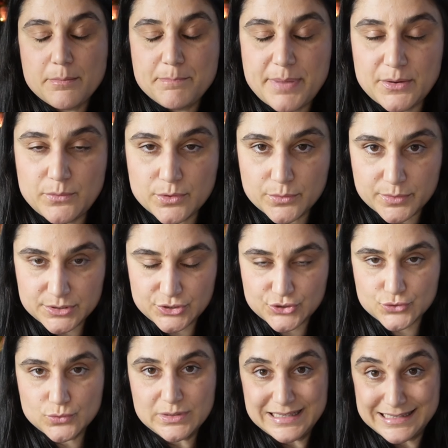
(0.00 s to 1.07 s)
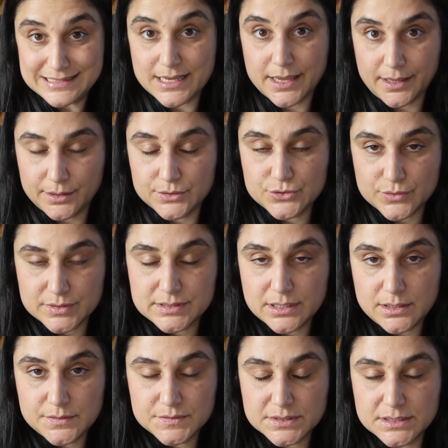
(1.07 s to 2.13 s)
But what we're truly saying to
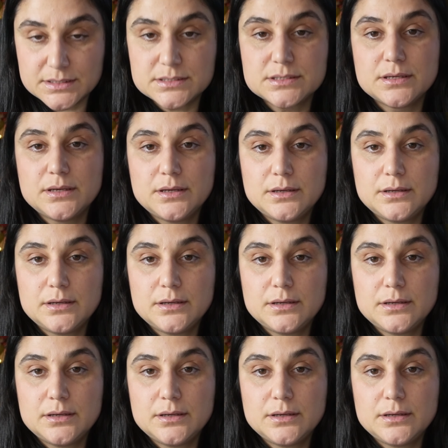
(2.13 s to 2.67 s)
ourselves is,